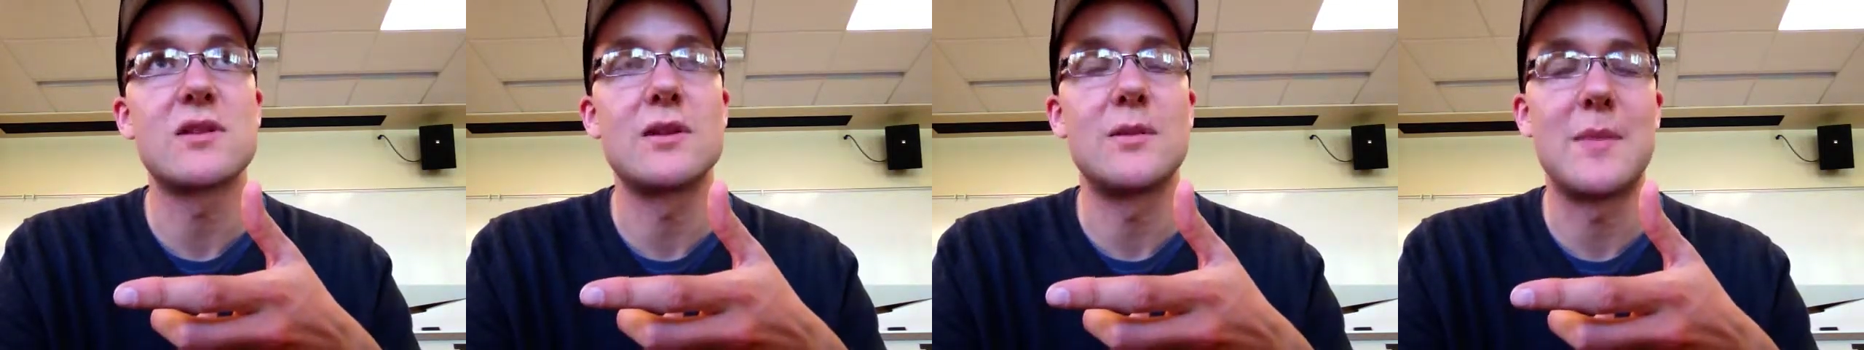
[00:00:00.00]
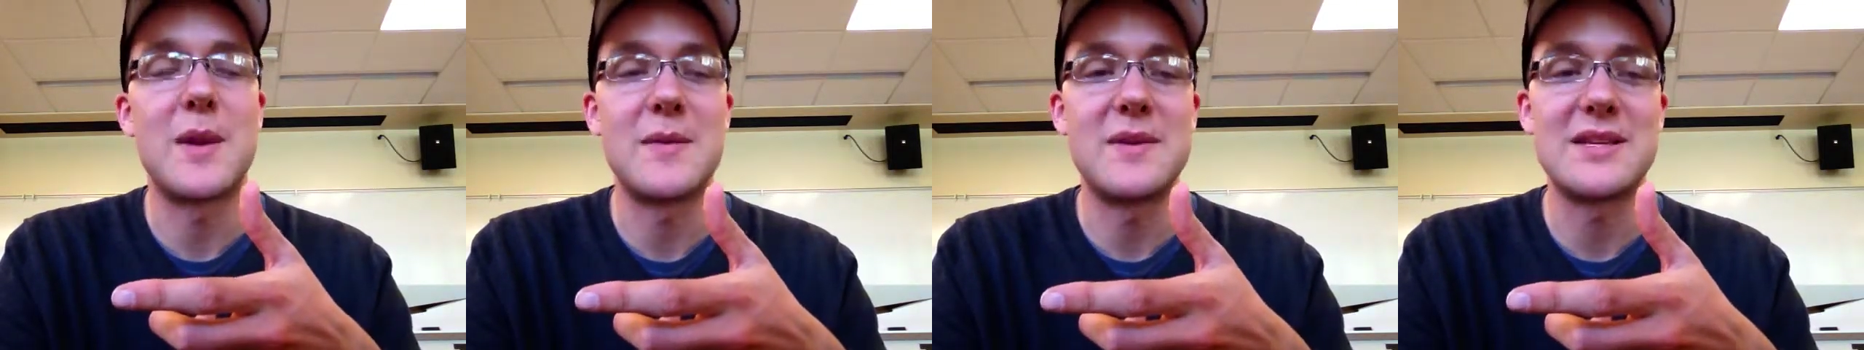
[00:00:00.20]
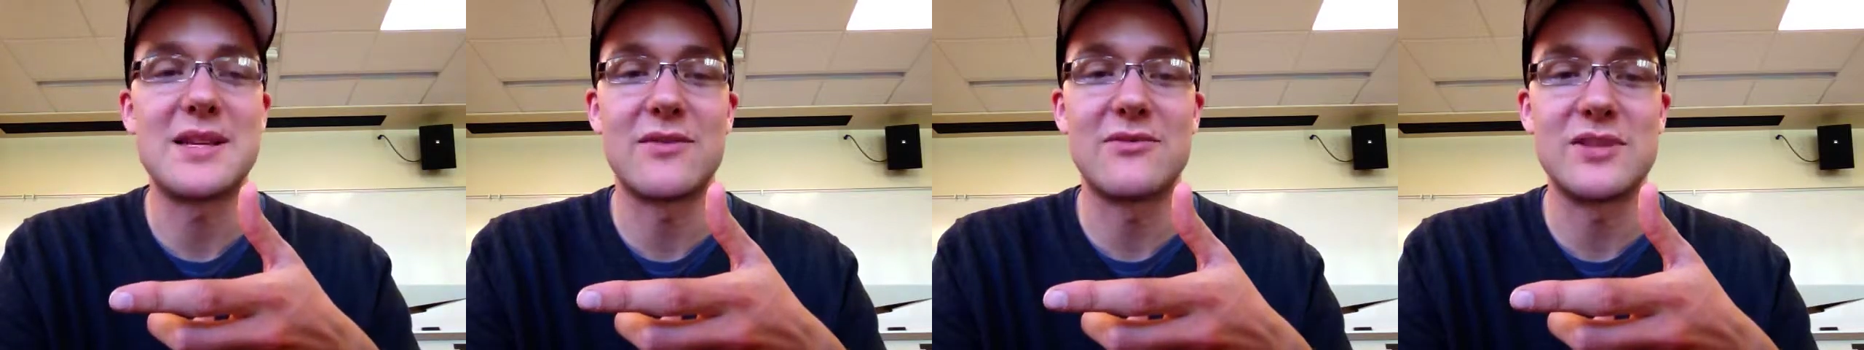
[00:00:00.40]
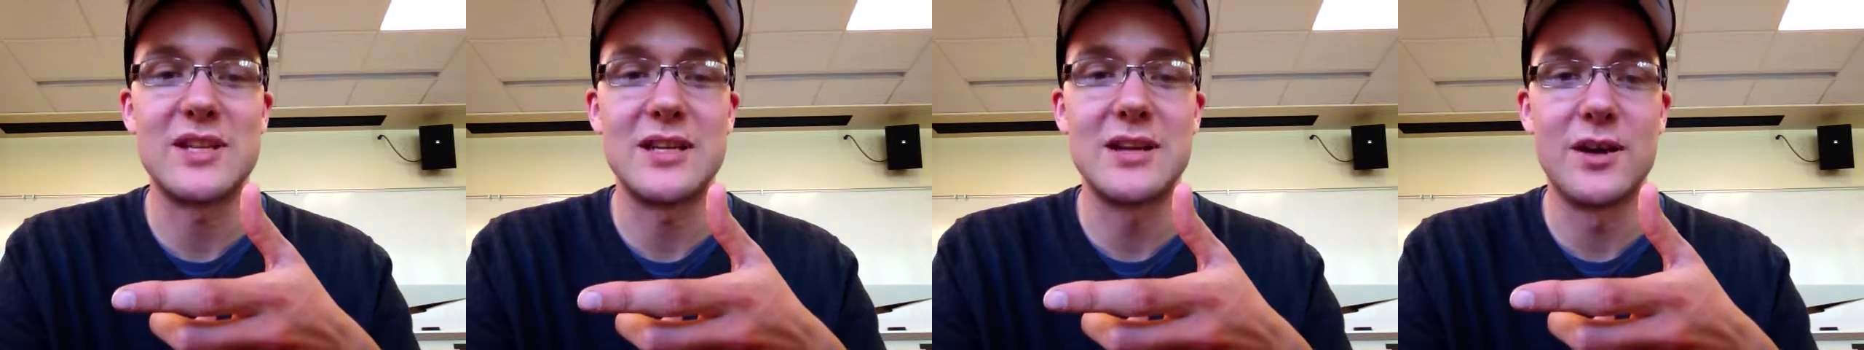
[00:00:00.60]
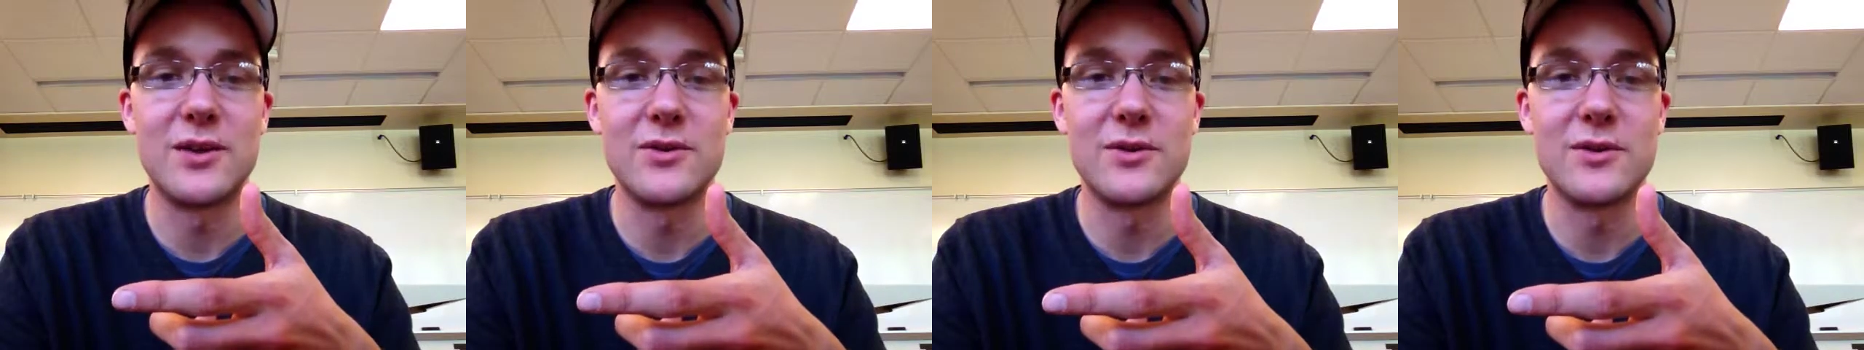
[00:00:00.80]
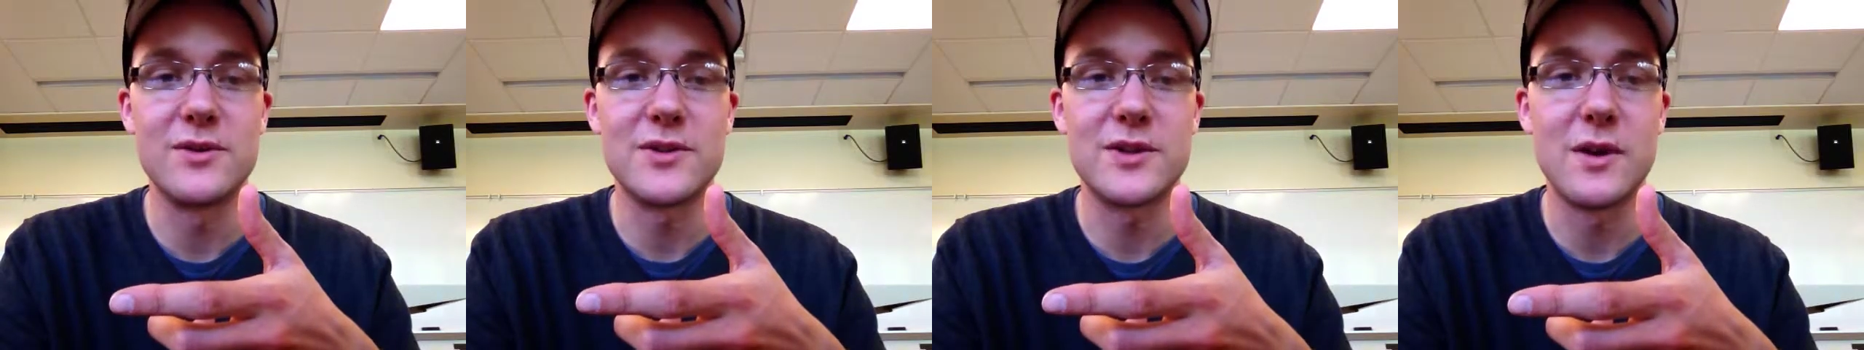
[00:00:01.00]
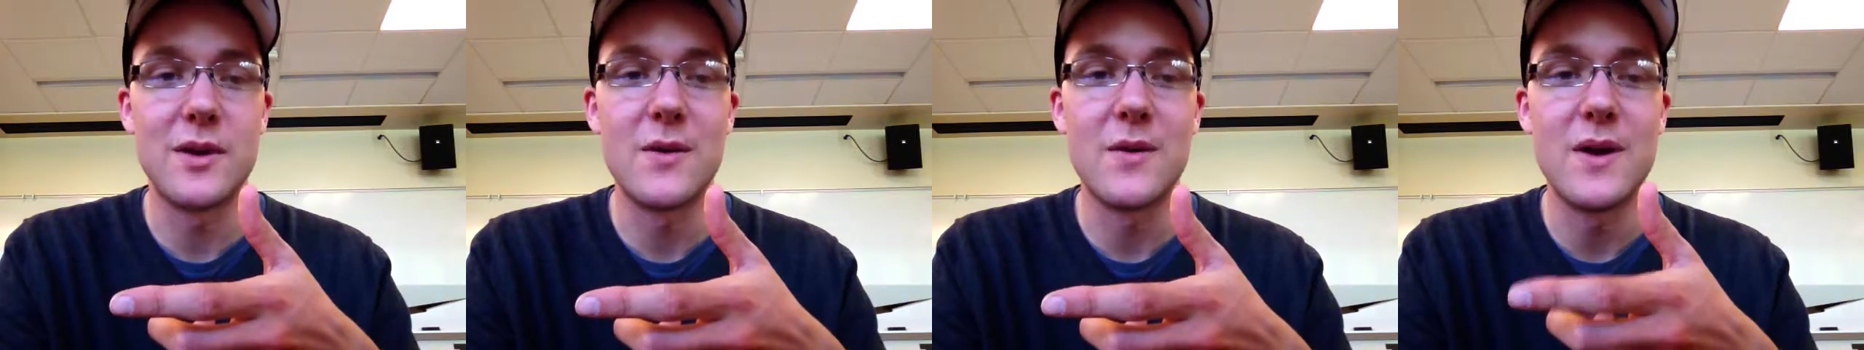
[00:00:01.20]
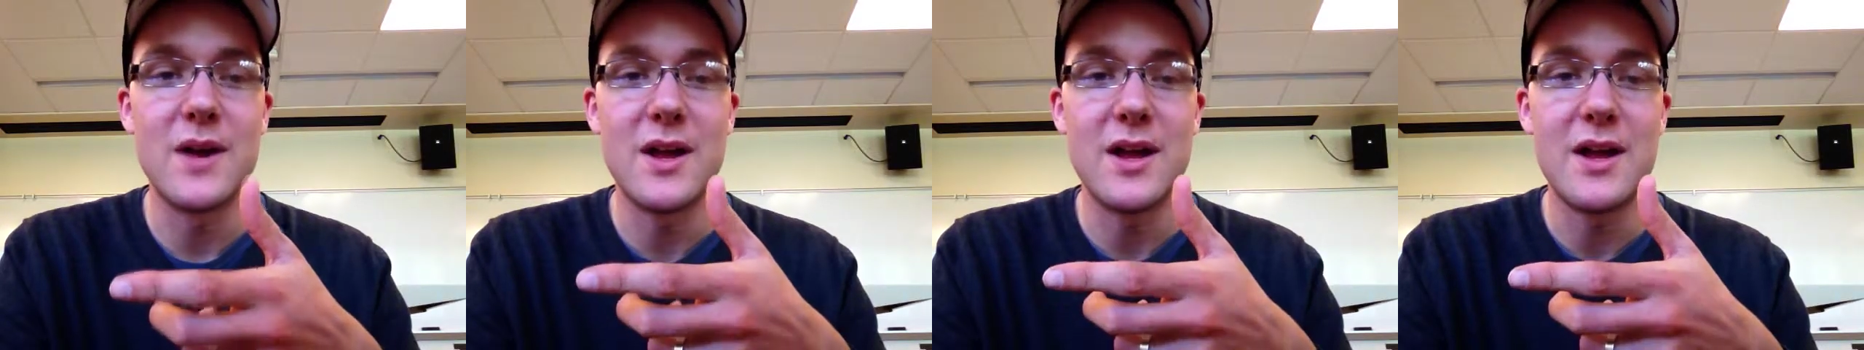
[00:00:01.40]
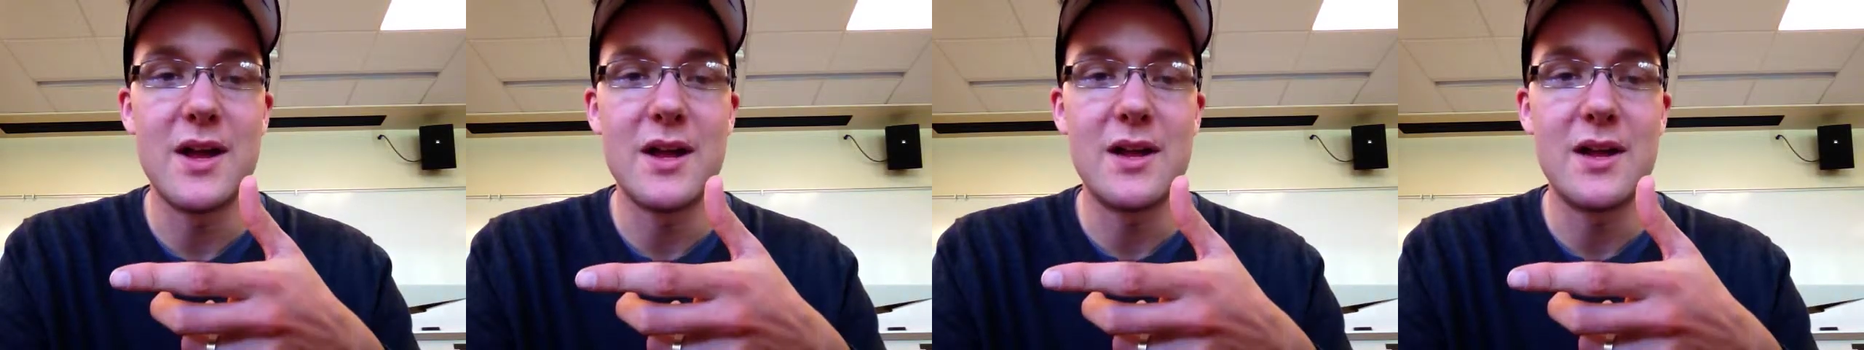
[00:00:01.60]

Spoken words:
maybe 1700 or so